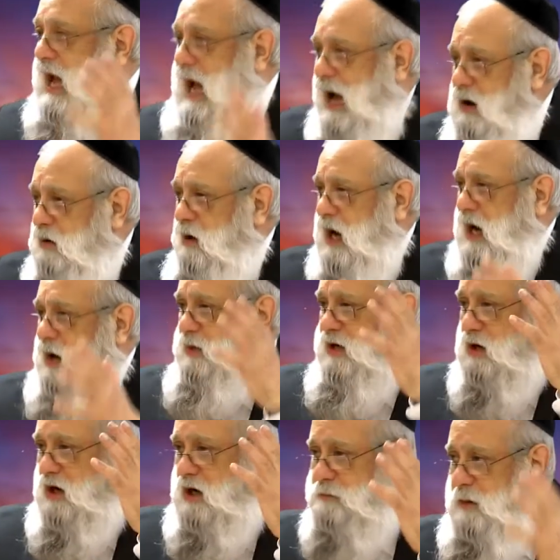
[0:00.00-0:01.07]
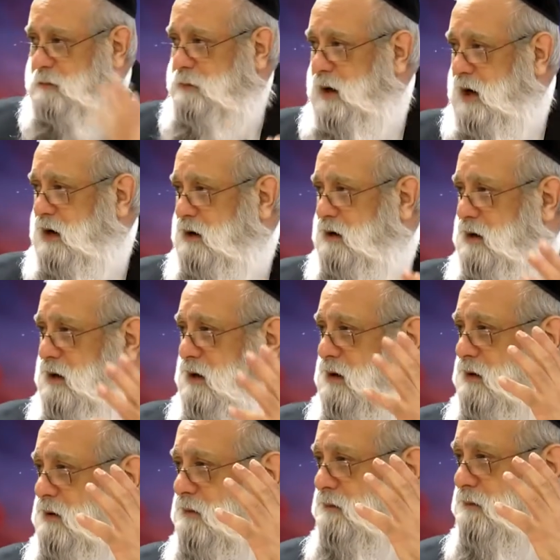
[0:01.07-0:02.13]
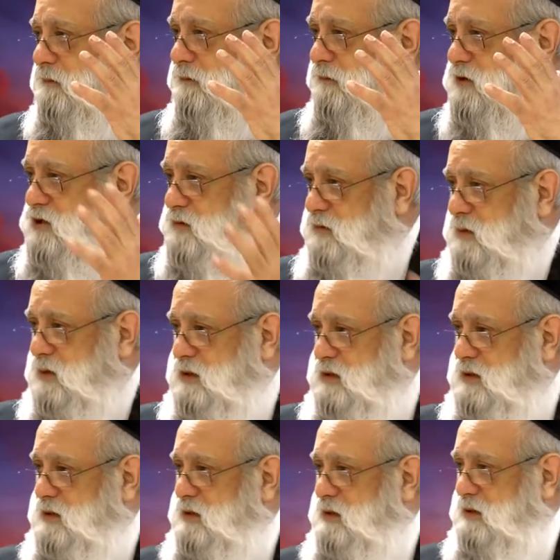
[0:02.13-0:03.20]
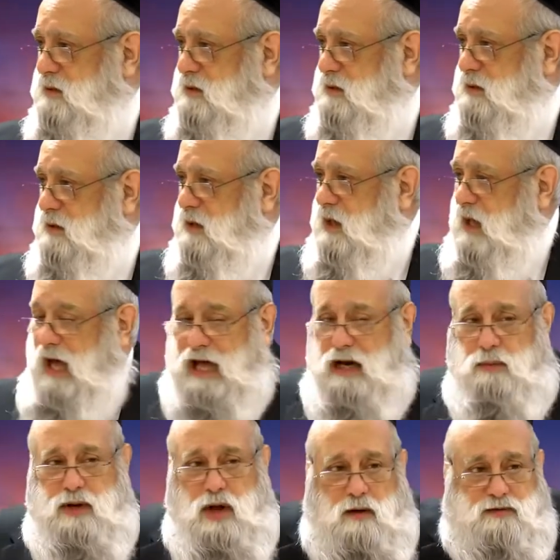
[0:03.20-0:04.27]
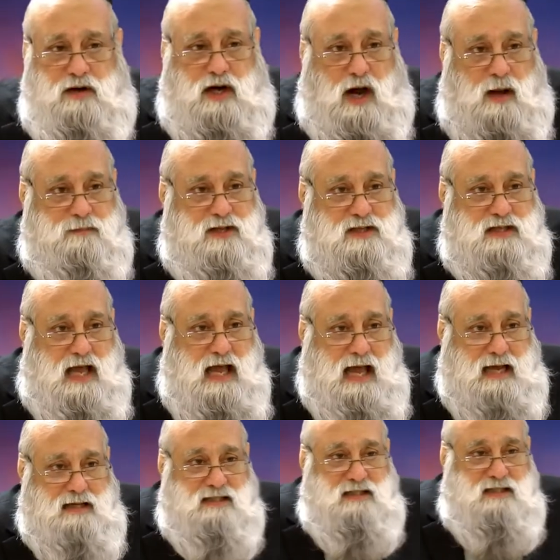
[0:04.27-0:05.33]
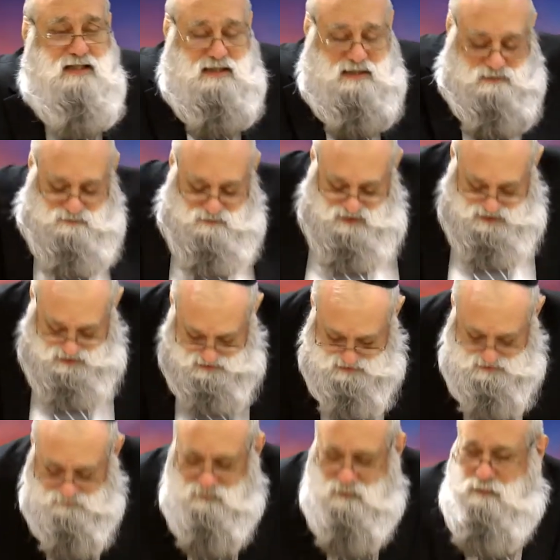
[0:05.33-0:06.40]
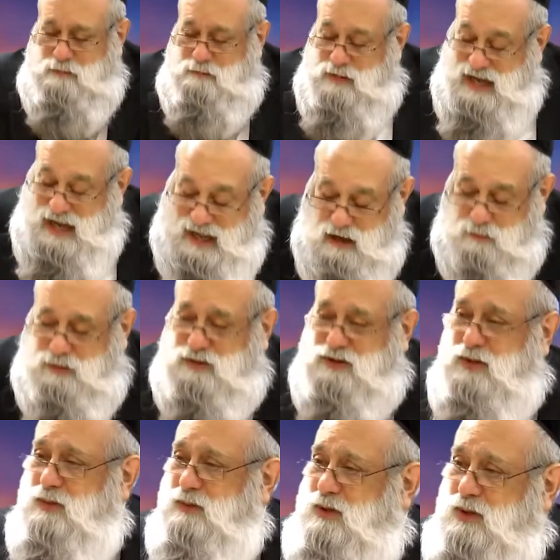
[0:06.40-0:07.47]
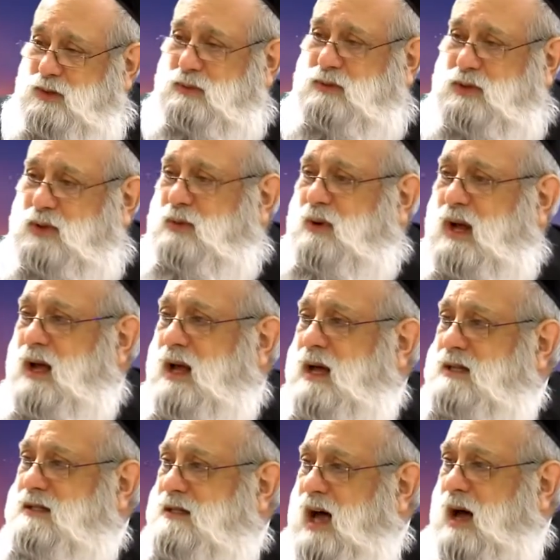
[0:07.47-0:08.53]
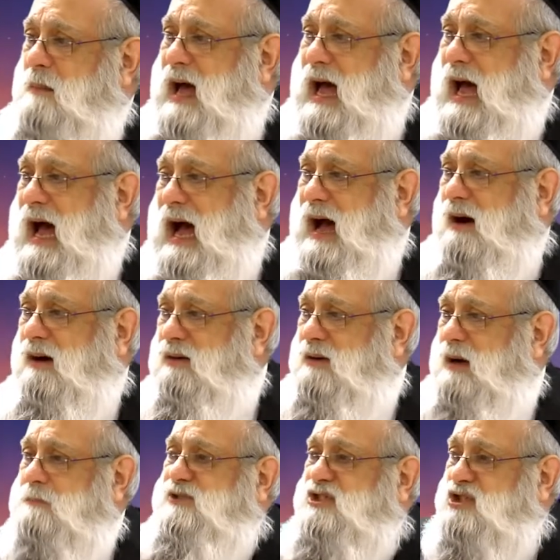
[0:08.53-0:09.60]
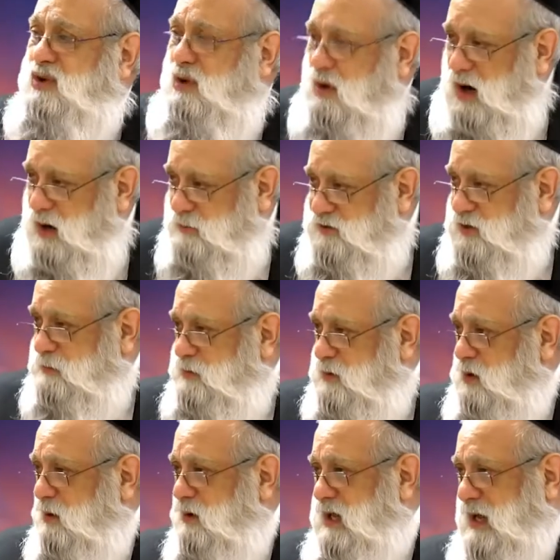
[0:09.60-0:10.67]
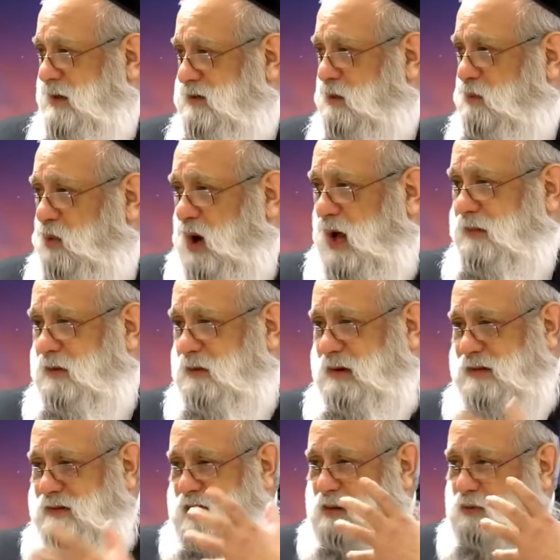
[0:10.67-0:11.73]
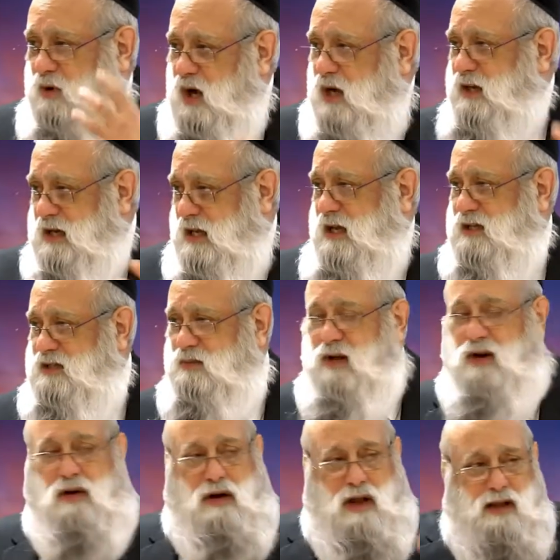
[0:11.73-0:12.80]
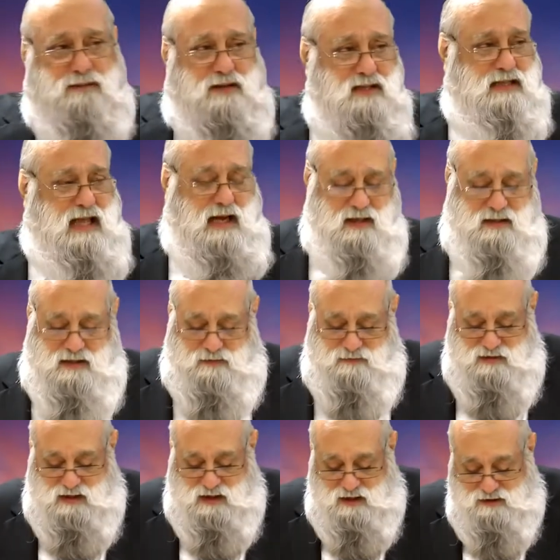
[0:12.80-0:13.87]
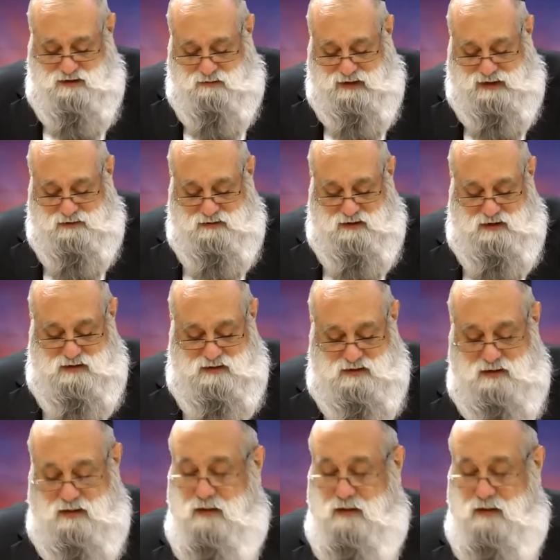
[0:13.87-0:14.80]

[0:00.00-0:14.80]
how are we going to prepare for Shavuos? How do we overcome this and be able to somehow absorb the beauty and the wonder and the ruchnius when all of this negativity is around us?